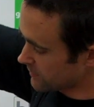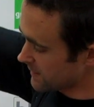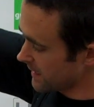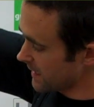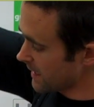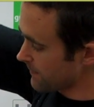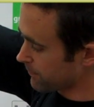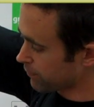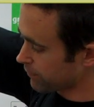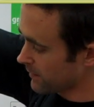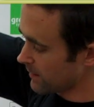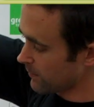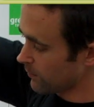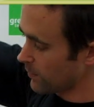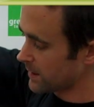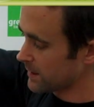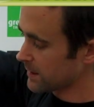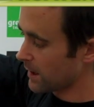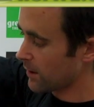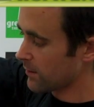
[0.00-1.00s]
neoprene
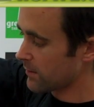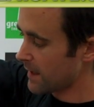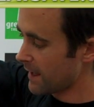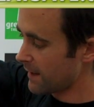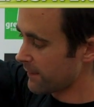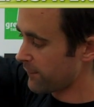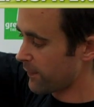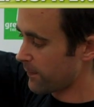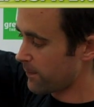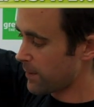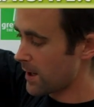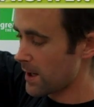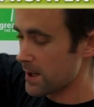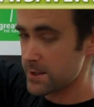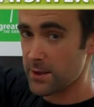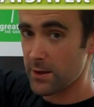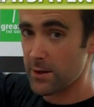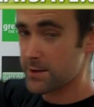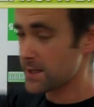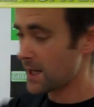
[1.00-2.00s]
window there for
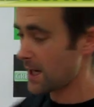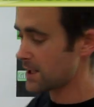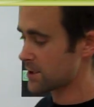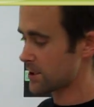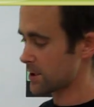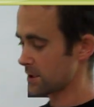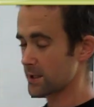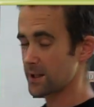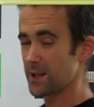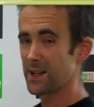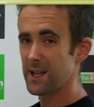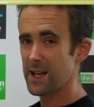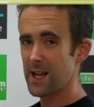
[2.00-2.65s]
personalisation.